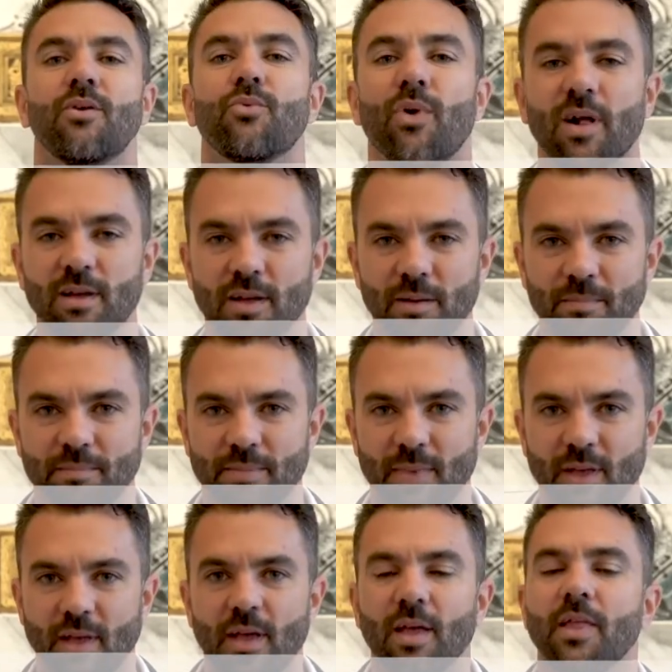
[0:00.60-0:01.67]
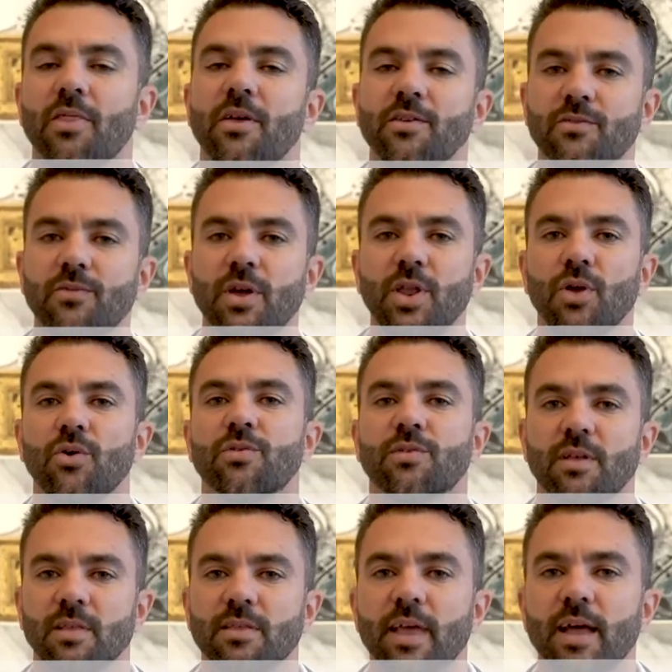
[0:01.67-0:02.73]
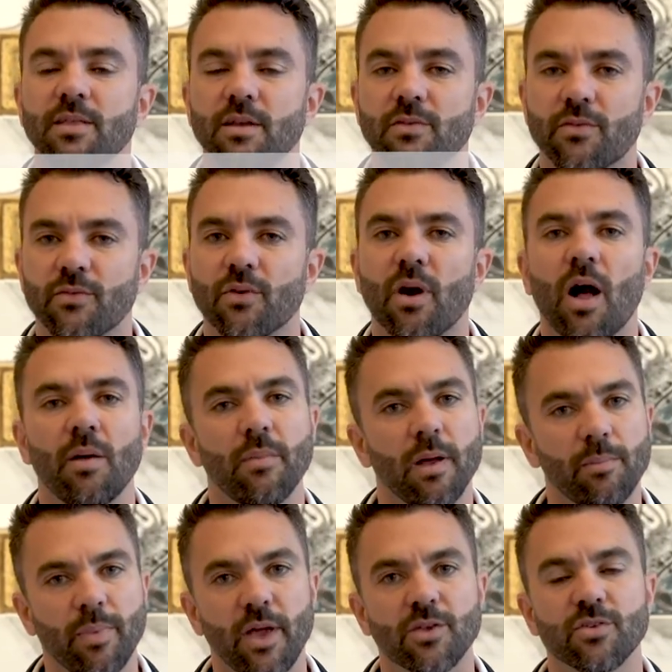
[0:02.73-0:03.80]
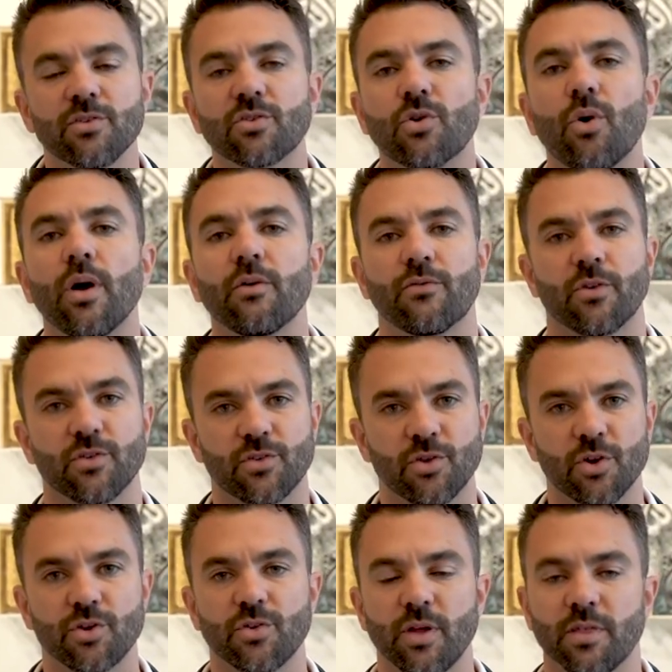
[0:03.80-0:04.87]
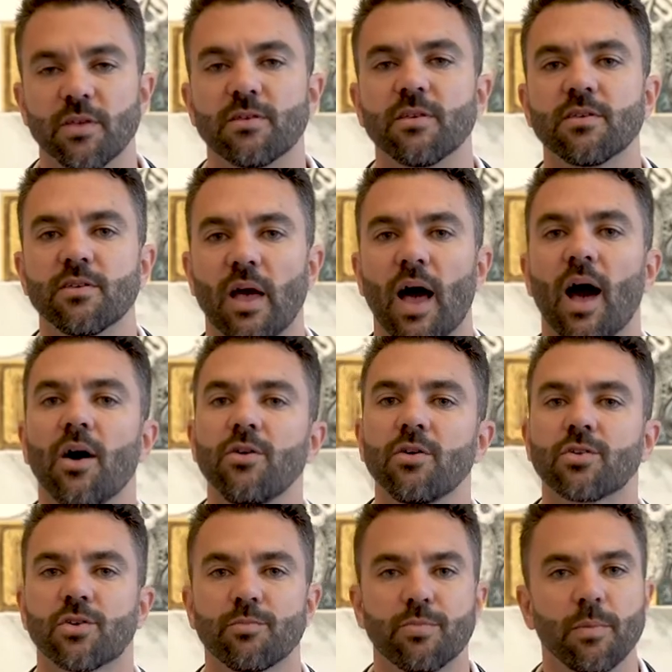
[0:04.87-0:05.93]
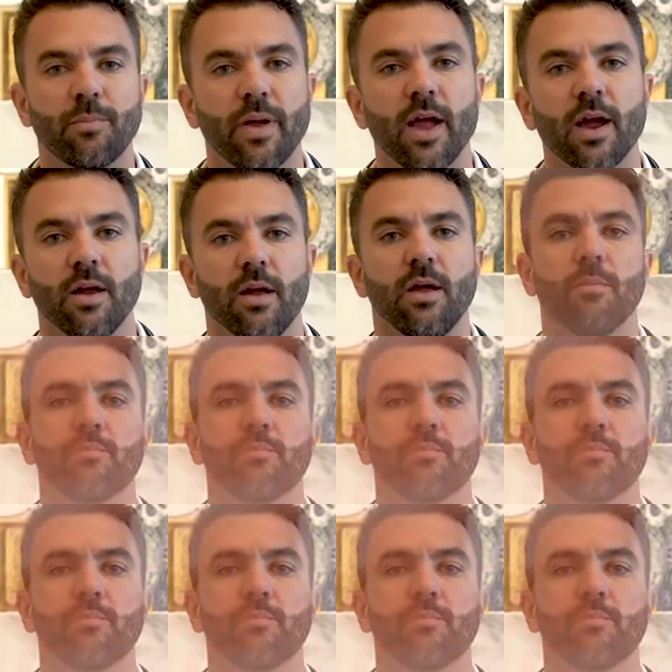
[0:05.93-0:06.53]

Welcome. This video is intended for all my patients going for surgery. This is how you should prepare